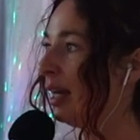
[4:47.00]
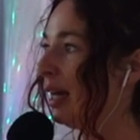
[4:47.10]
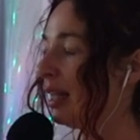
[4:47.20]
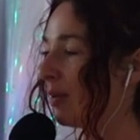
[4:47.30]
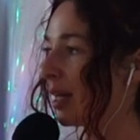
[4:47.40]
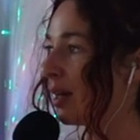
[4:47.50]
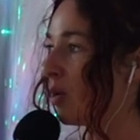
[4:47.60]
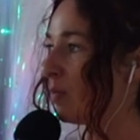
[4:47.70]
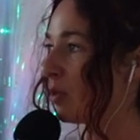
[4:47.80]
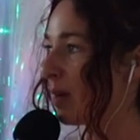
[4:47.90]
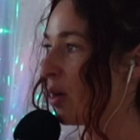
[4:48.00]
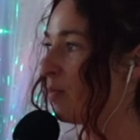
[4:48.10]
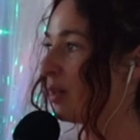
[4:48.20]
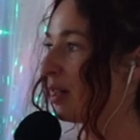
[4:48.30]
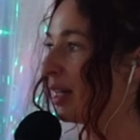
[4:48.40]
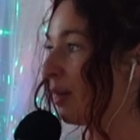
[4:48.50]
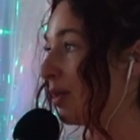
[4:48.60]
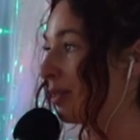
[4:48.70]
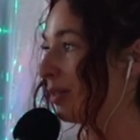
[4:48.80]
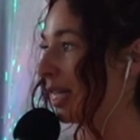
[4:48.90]
And then I get home and do my homework, and I
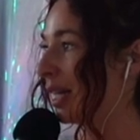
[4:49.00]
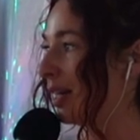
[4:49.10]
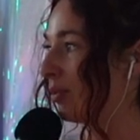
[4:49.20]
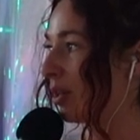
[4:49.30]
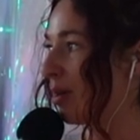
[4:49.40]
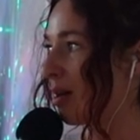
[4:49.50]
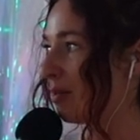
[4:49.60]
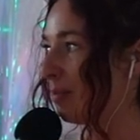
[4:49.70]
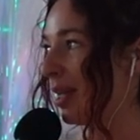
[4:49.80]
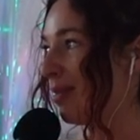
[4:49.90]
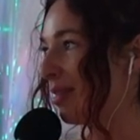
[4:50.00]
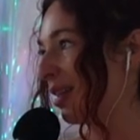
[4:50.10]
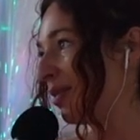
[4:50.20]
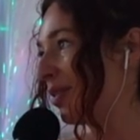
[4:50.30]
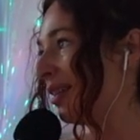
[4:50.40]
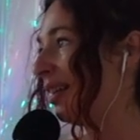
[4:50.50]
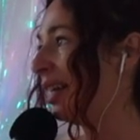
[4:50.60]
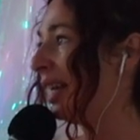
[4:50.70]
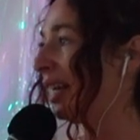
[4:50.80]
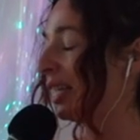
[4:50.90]
wasn't really allowed to go out and play with anyone
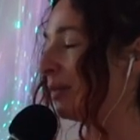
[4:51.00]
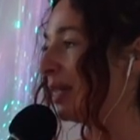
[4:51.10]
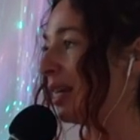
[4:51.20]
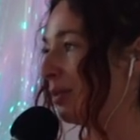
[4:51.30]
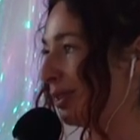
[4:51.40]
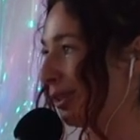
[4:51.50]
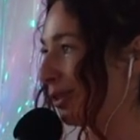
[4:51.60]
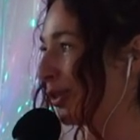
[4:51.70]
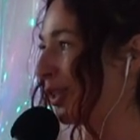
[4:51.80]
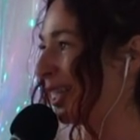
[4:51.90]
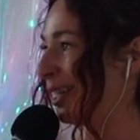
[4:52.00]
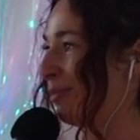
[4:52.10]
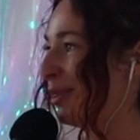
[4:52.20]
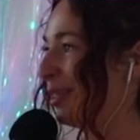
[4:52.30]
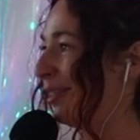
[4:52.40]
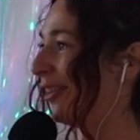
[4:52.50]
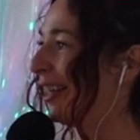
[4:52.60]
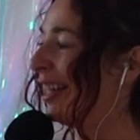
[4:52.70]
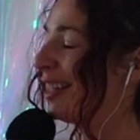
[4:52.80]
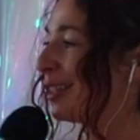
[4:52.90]
because my dad was controlling and abusive.
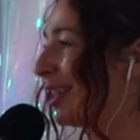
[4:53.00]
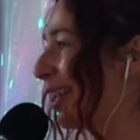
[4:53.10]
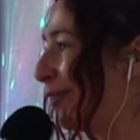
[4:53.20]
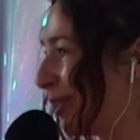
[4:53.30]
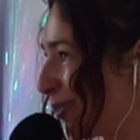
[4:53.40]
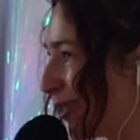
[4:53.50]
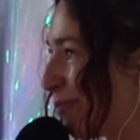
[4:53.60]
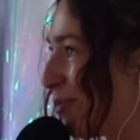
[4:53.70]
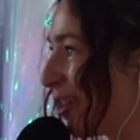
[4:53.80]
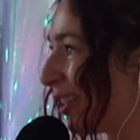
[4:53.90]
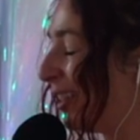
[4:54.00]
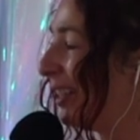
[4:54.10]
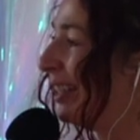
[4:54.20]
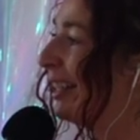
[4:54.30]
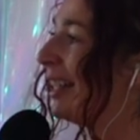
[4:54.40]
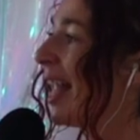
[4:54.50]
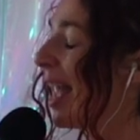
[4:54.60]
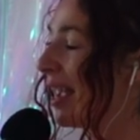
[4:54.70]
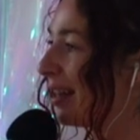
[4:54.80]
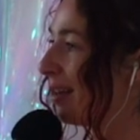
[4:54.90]
So then I would just read more.
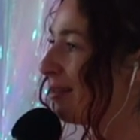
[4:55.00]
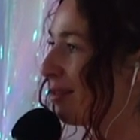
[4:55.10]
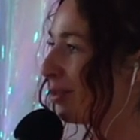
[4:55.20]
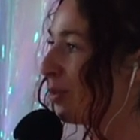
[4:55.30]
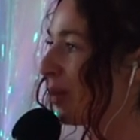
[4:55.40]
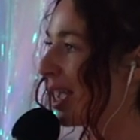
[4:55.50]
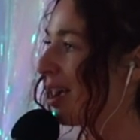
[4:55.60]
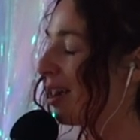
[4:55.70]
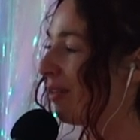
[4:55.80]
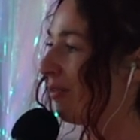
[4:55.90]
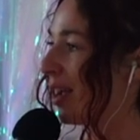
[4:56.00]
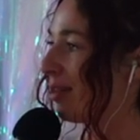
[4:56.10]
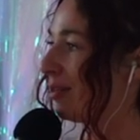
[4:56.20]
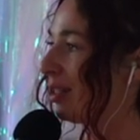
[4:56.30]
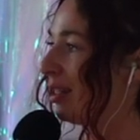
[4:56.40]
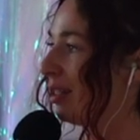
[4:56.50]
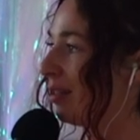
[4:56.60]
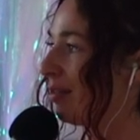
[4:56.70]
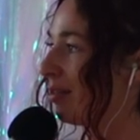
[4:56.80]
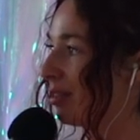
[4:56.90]
And along the way, I found
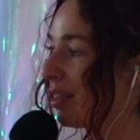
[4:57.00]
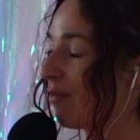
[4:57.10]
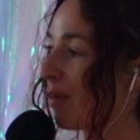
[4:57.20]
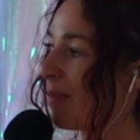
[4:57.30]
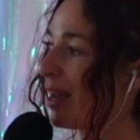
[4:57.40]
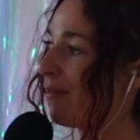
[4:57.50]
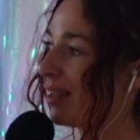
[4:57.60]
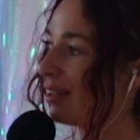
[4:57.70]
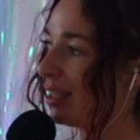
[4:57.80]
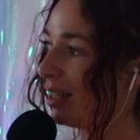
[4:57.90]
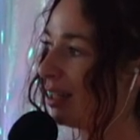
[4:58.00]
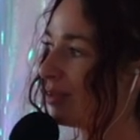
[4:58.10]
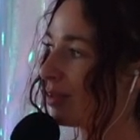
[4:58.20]
stuff about manifesting. And